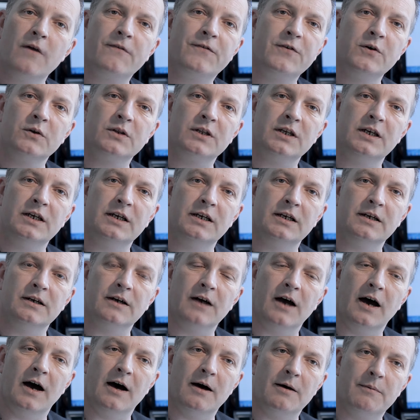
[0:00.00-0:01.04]
a few of the
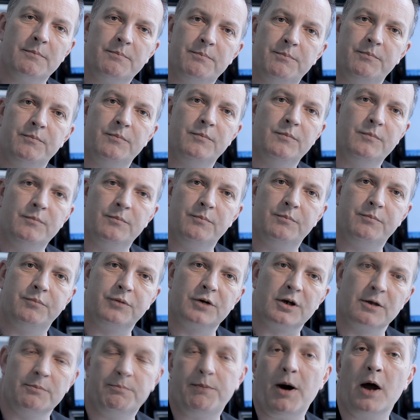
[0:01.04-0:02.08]

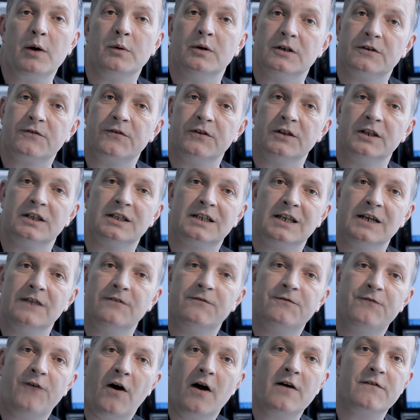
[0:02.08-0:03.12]
components from the
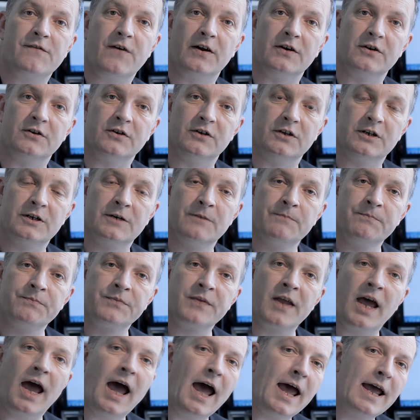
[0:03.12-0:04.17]
D500
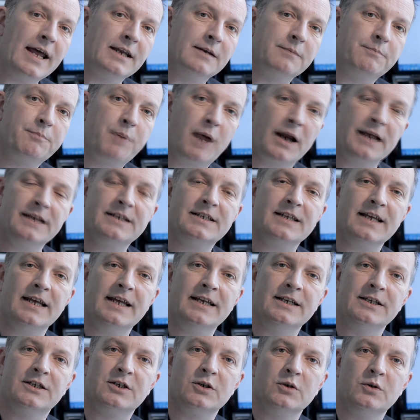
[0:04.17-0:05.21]
and placed it
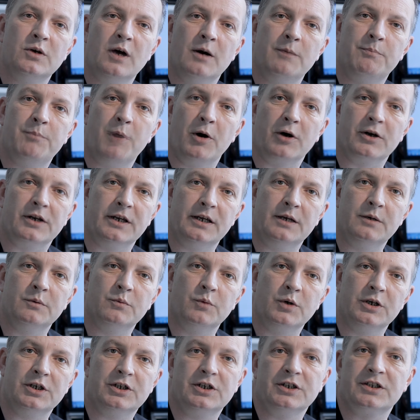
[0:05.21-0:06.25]
into a body
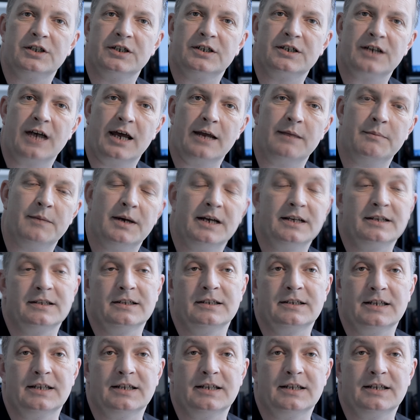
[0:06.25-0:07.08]
which is the same as the